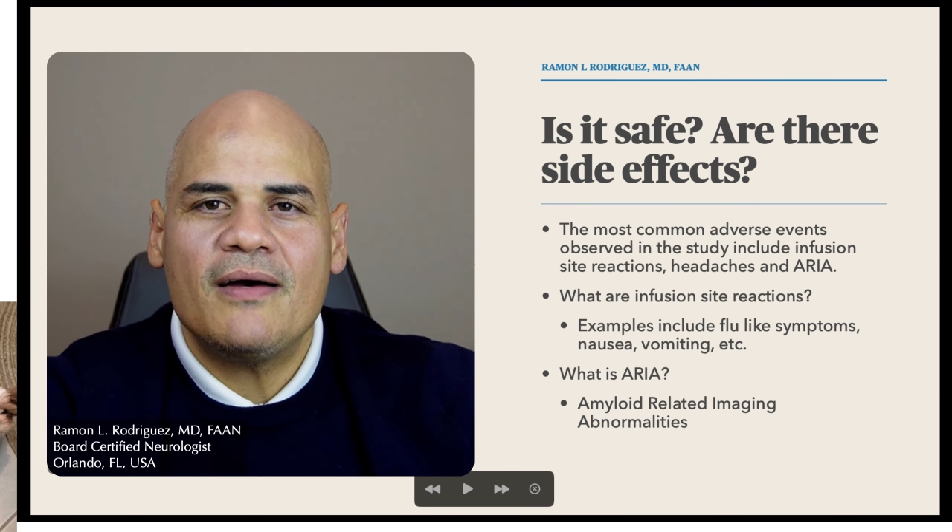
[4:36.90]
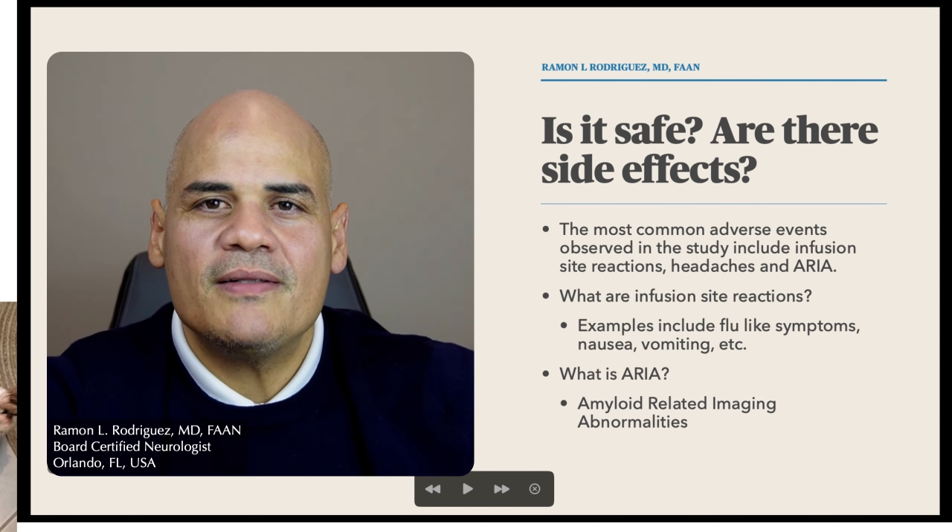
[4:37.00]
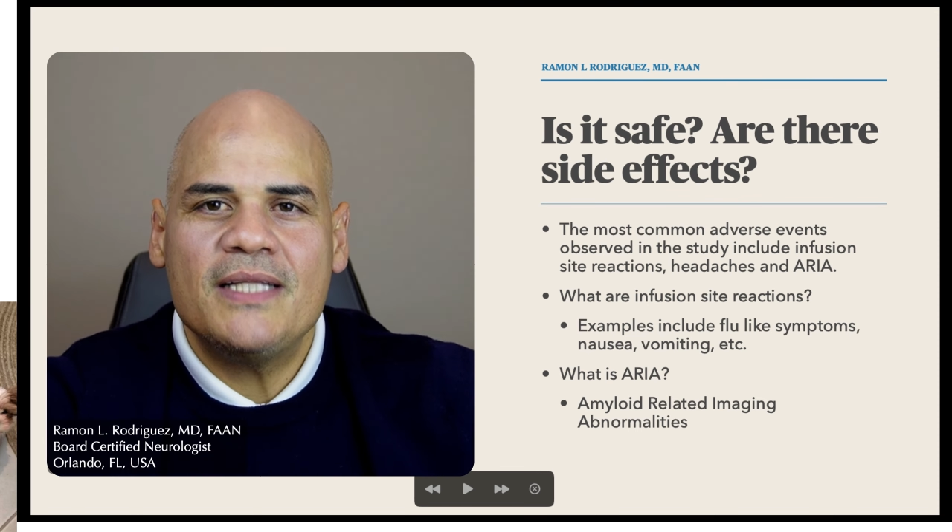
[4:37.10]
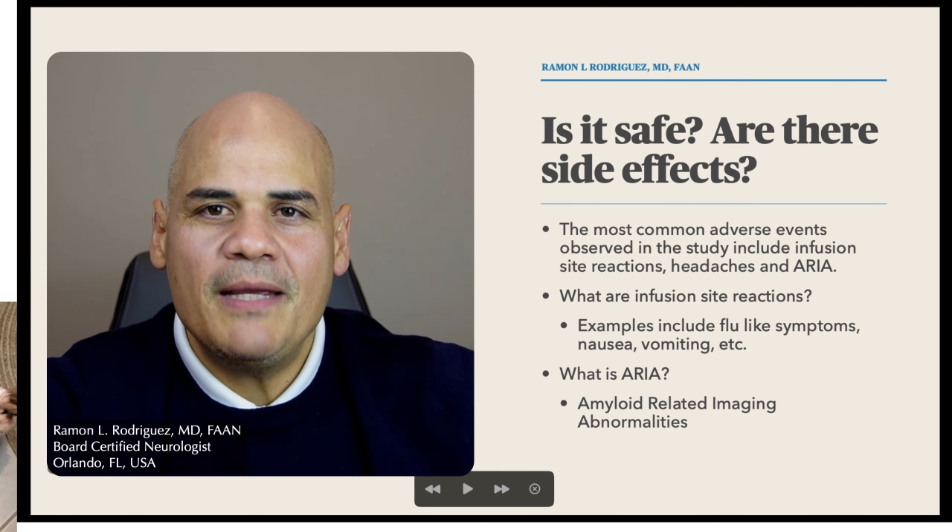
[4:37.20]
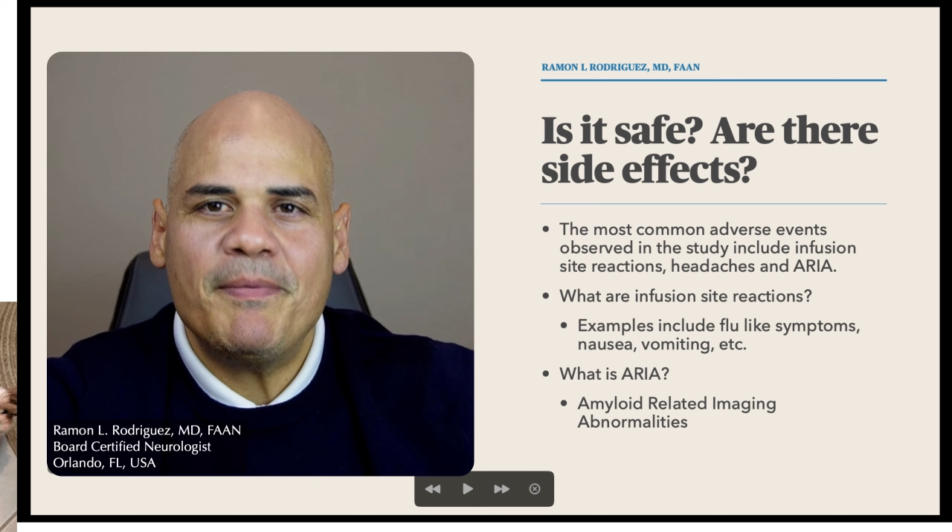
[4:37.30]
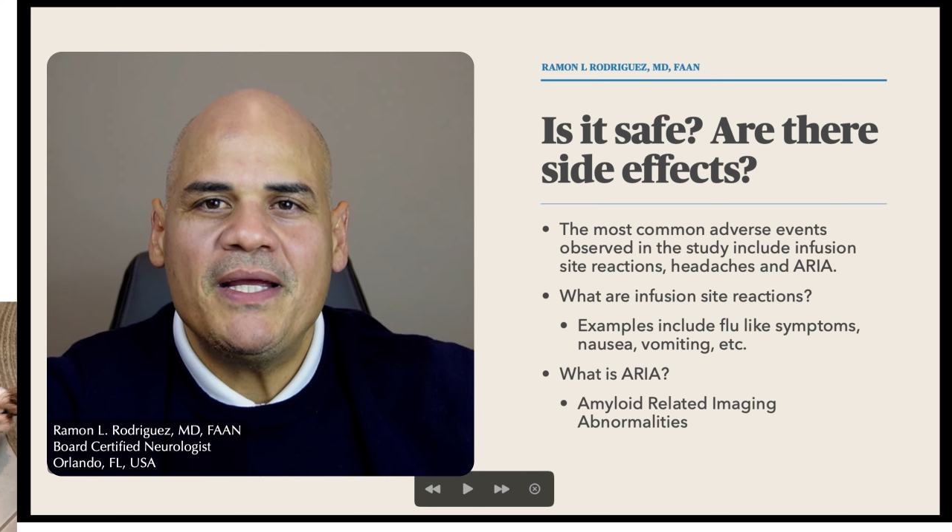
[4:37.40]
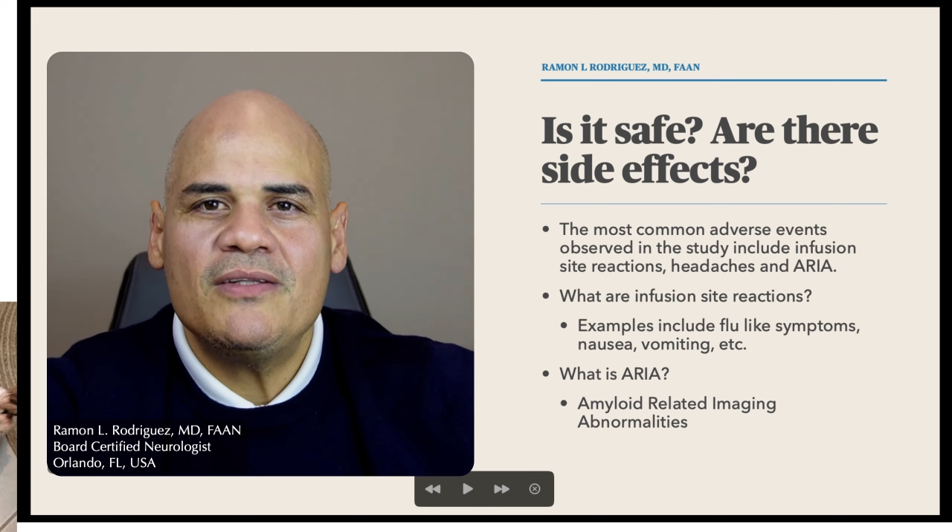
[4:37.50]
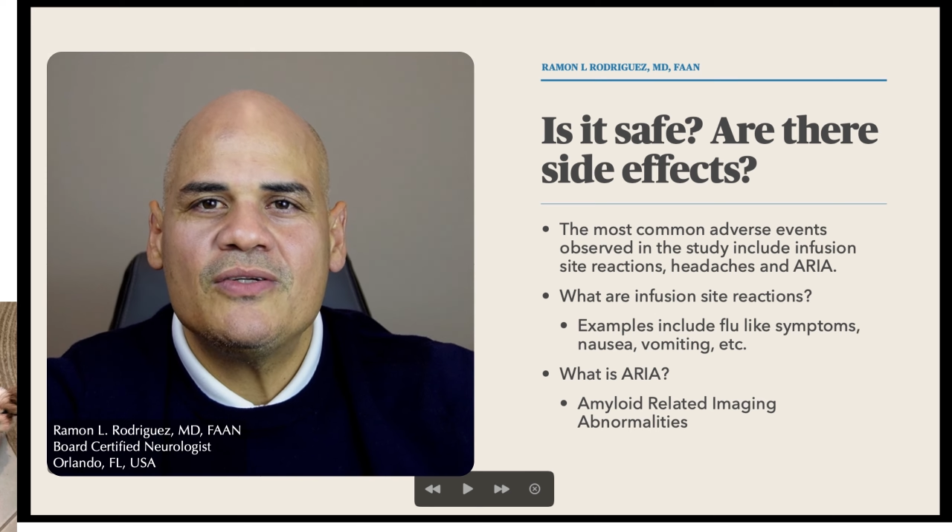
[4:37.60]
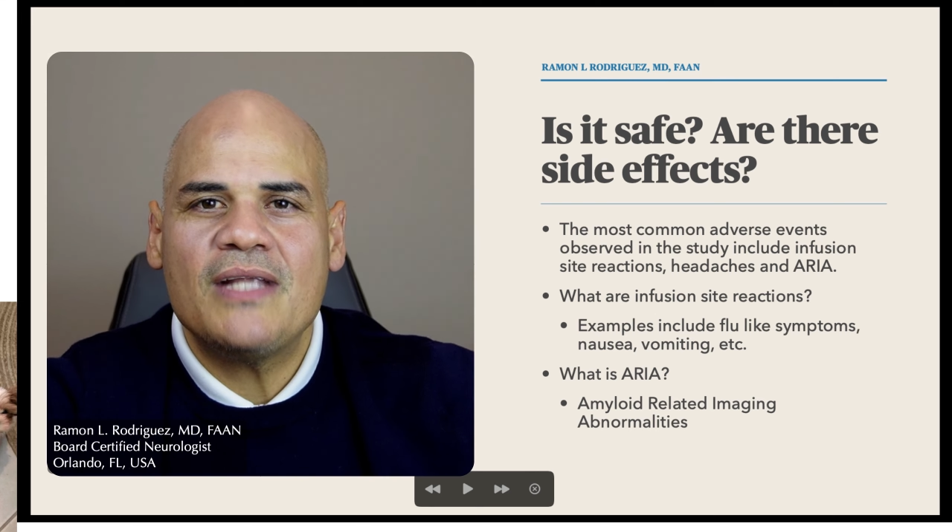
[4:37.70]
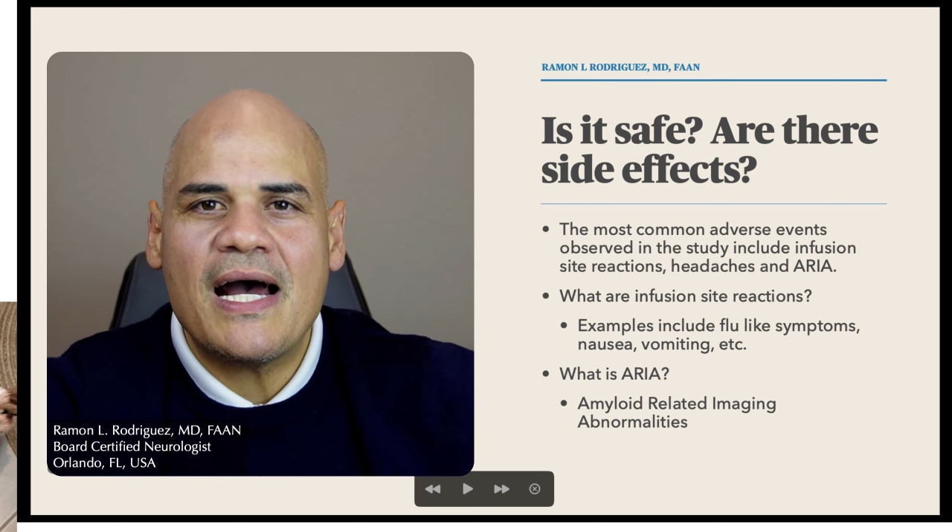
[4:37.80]
deep
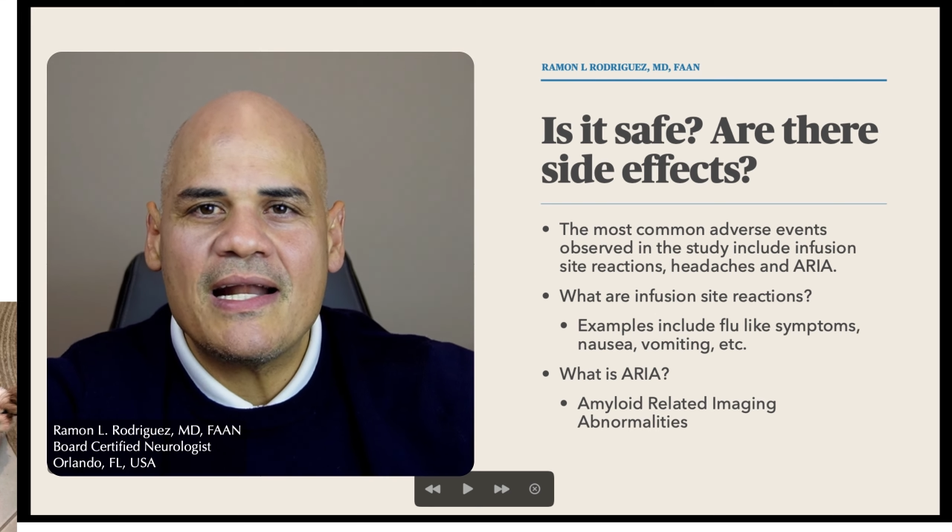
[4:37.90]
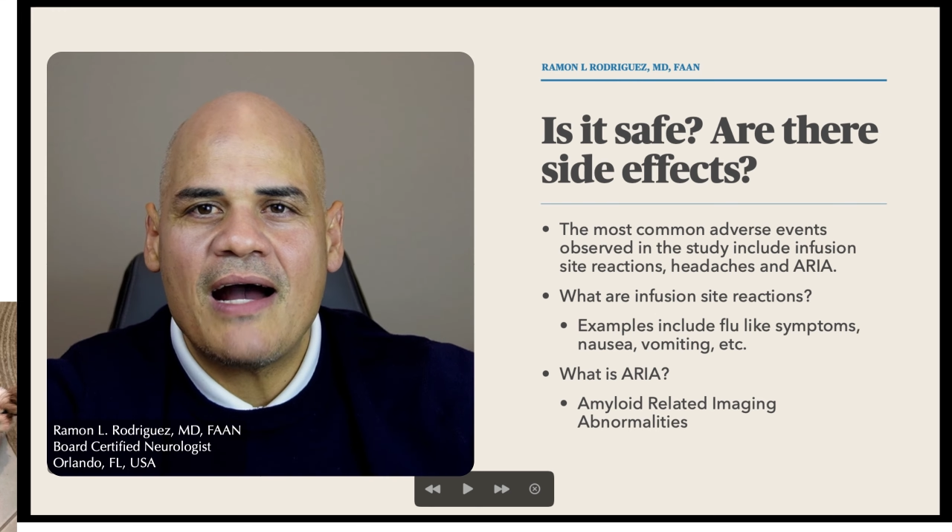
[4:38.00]
into that.